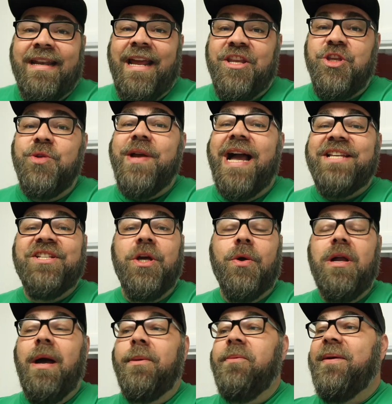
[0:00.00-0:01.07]
Now, you guys know
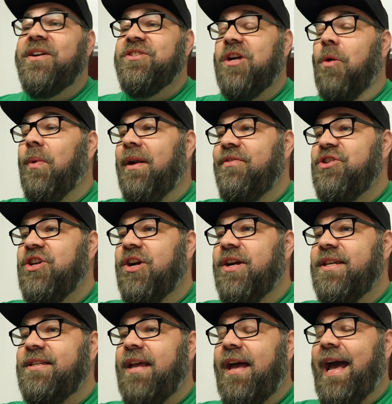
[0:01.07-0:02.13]
gummy bears are one of
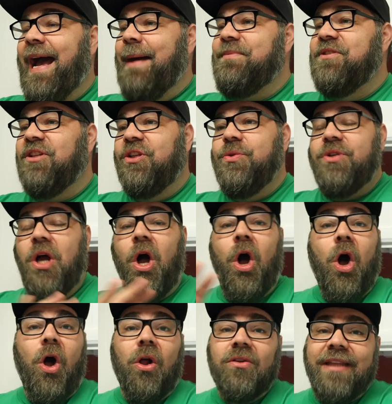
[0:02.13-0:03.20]
Sherri's absolute
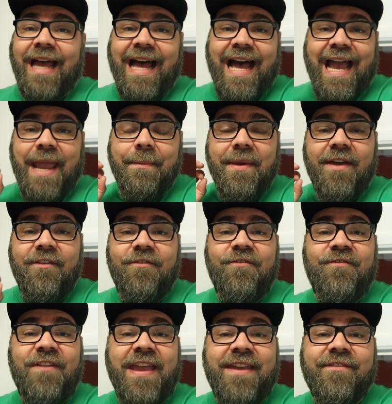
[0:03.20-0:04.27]
all-time
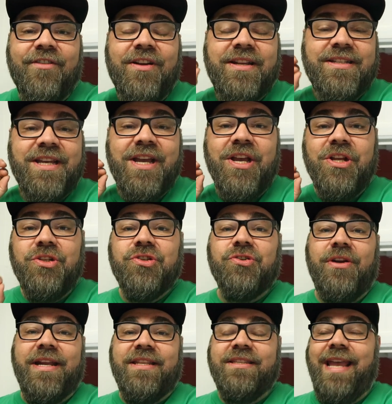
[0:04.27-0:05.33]
favorite
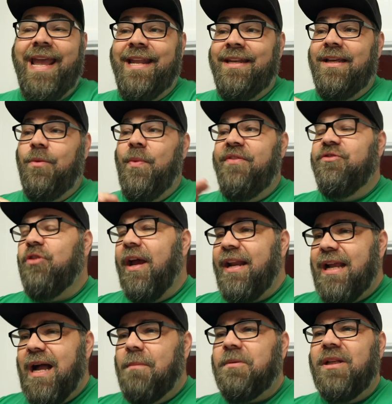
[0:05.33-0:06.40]
treats. And we've tried a
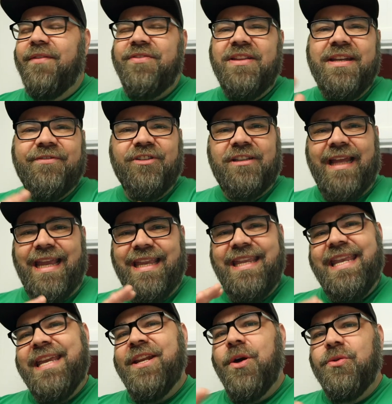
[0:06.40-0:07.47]
couple of the different like
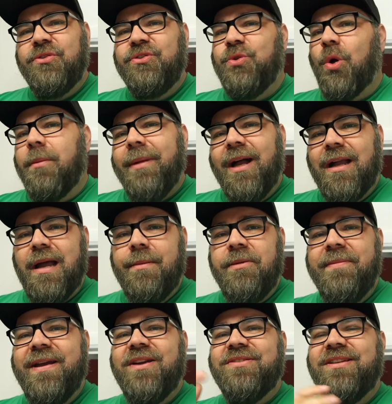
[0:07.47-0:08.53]
keto store-bought gummy
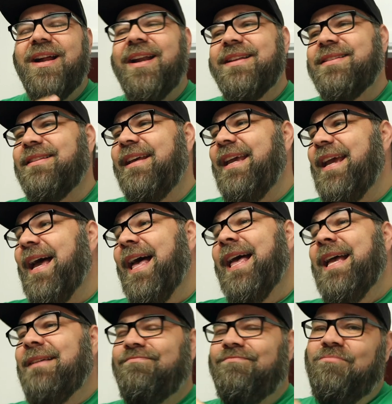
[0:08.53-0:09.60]
bears, and honestly,
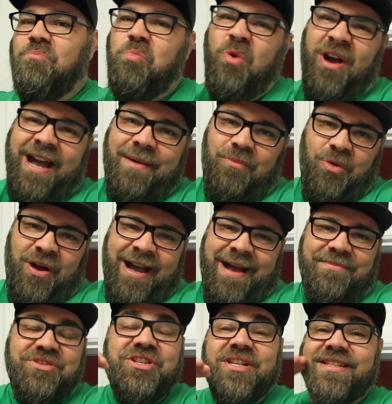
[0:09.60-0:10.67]
womp
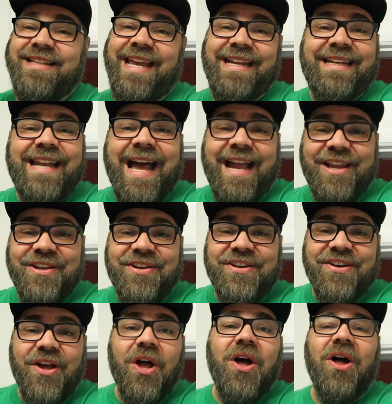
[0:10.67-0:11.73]
womp, just like not good
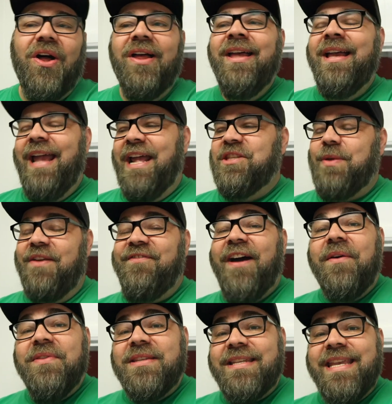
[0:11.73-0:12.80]
at all. And so I
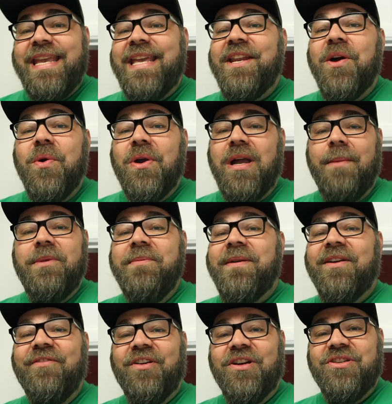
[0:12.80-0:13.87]
found this keto gummy
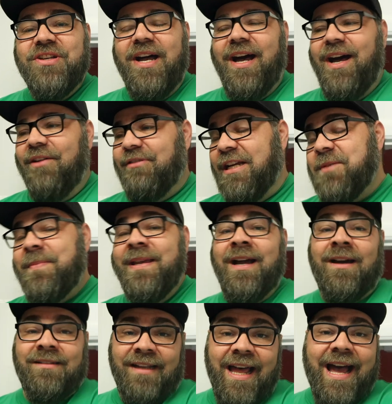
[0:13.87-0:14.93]
bear version uh, recipe
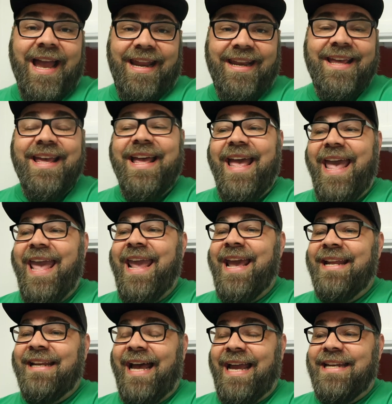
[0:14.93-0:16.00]
online
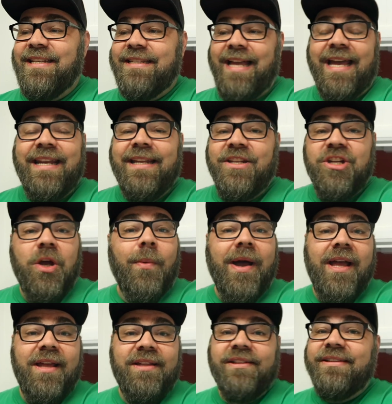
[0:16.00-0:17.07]
and I decided, you know
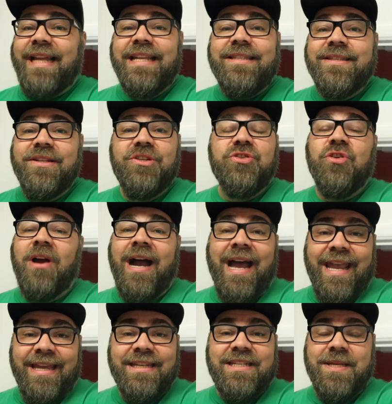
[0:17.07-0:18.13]
what, let's
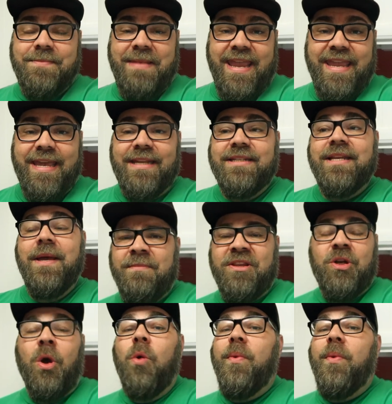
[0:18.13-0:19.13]
try to make it. But you know